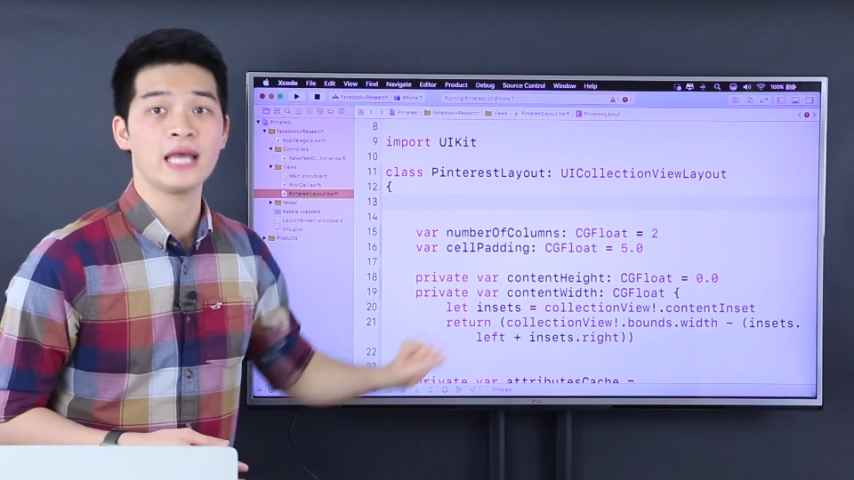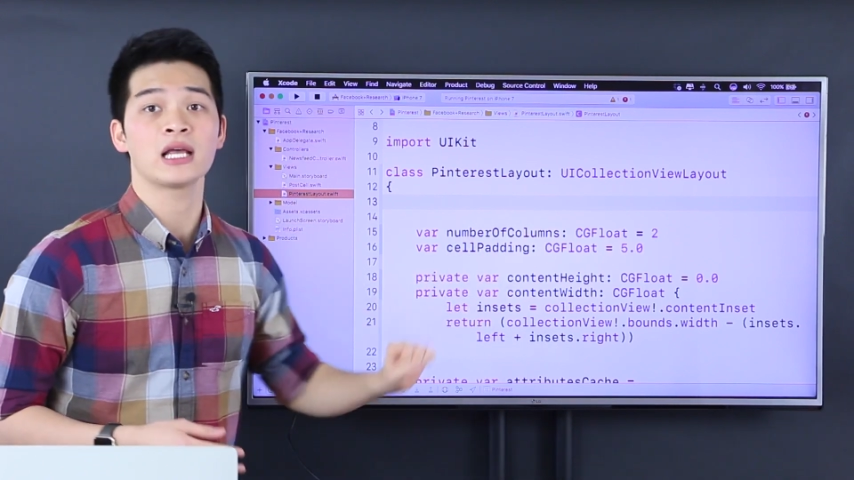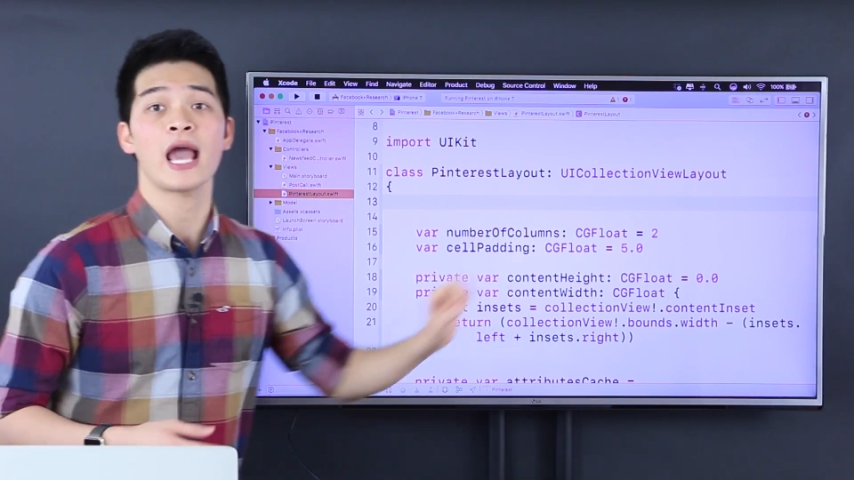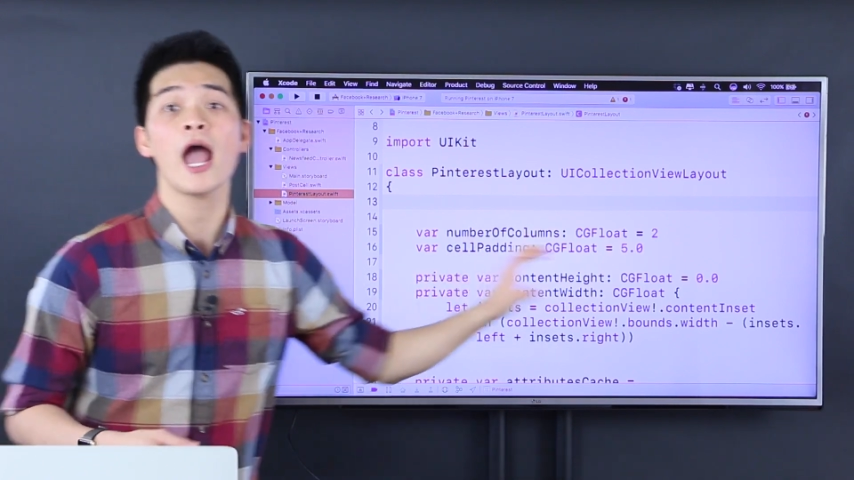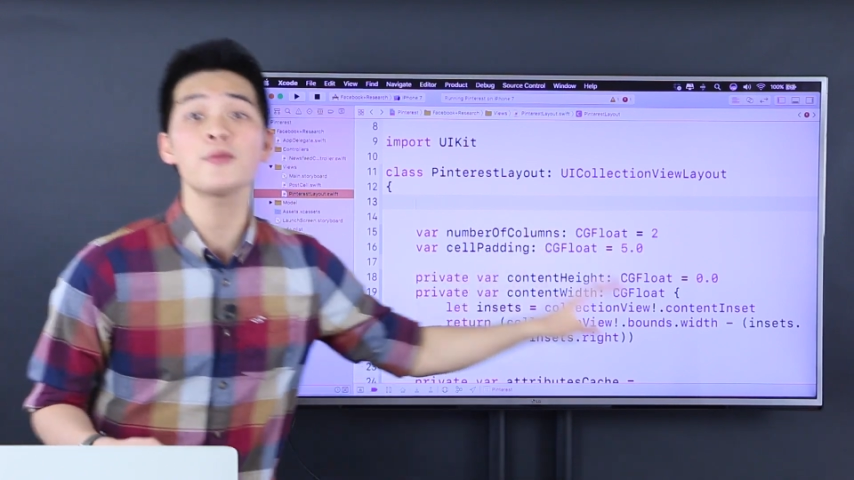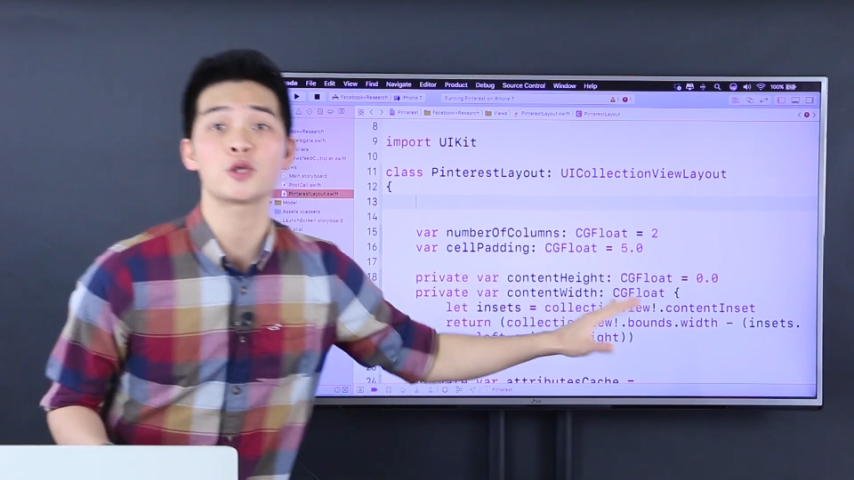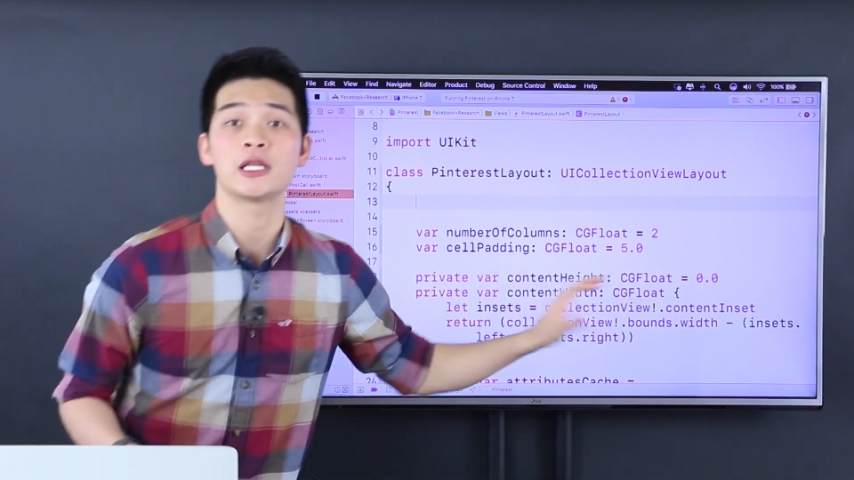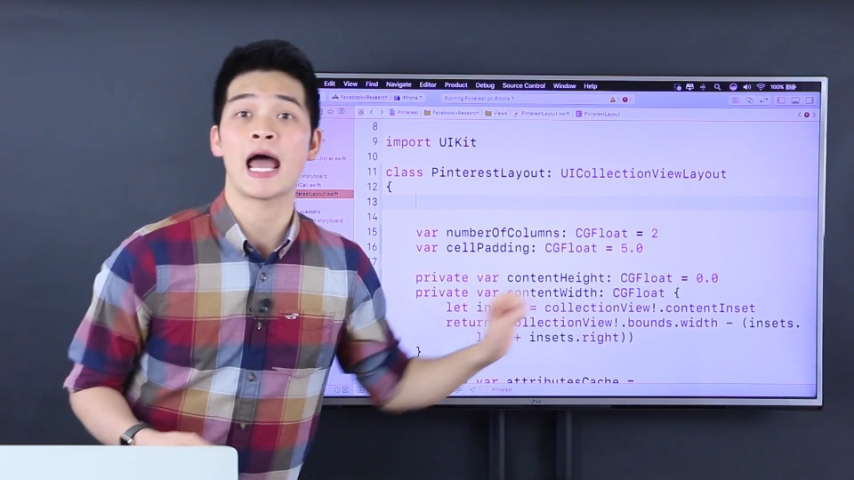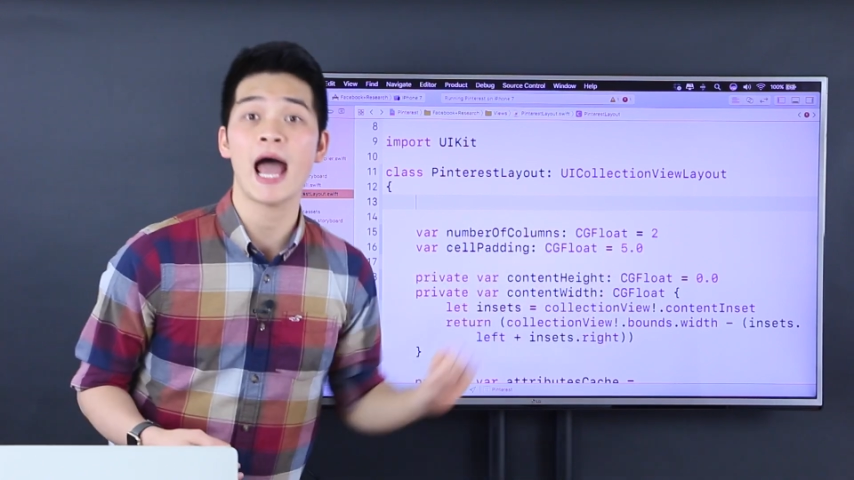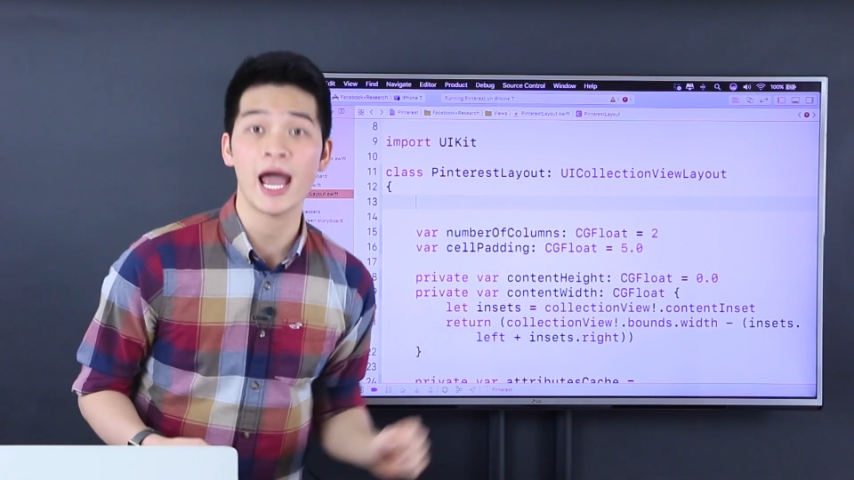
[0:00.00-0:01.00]
and the
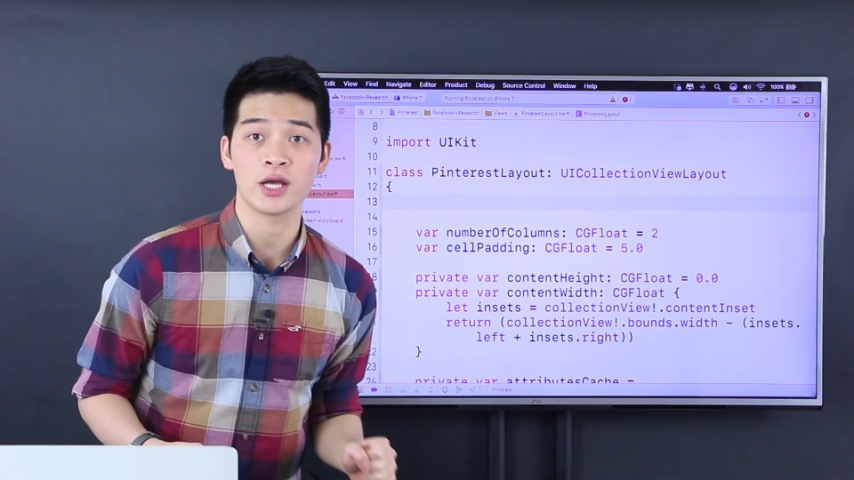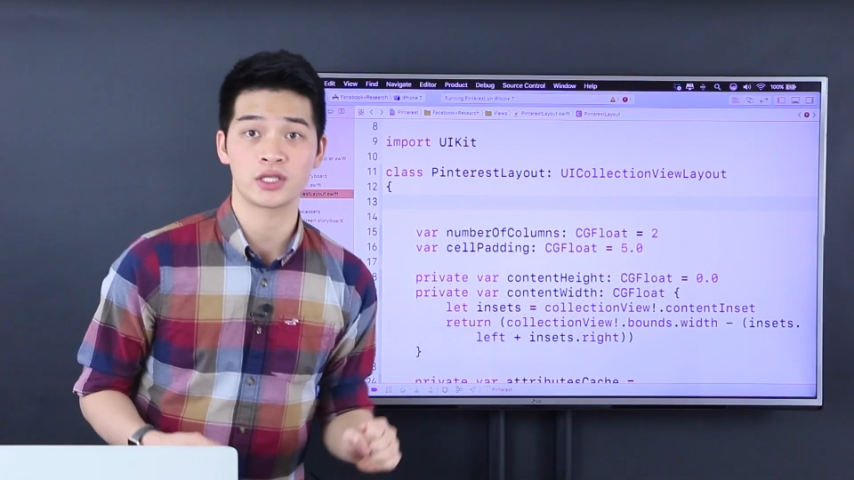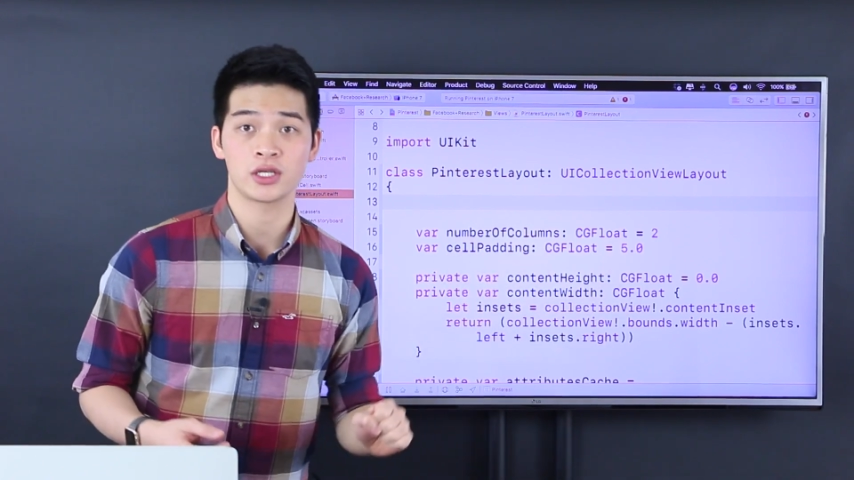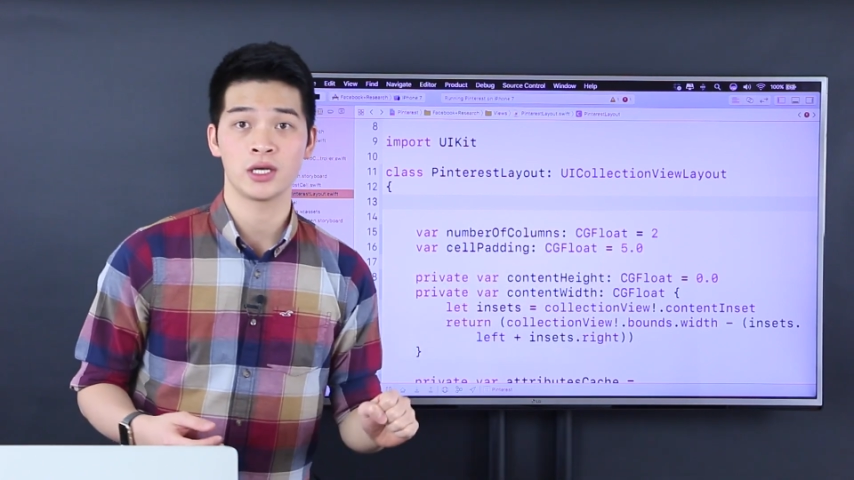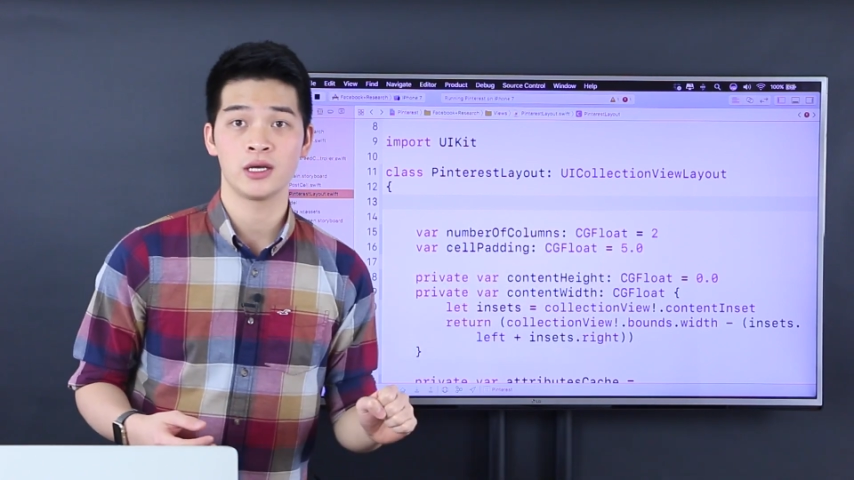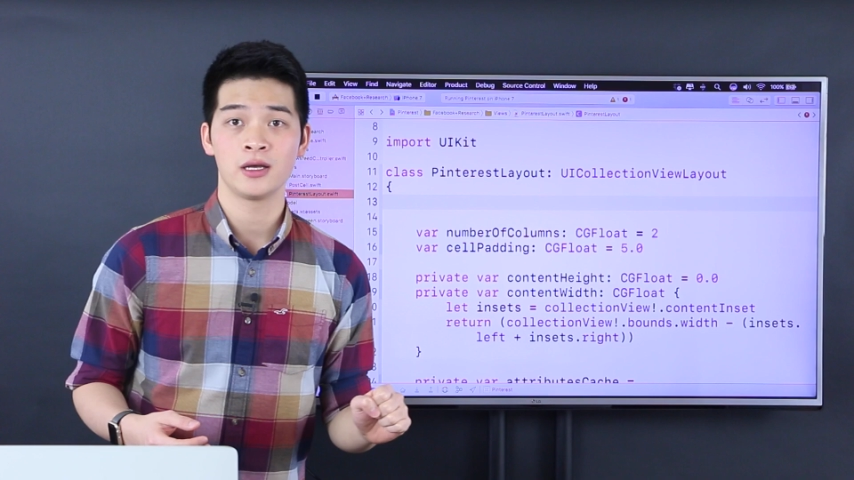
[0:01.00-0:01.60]
caption height.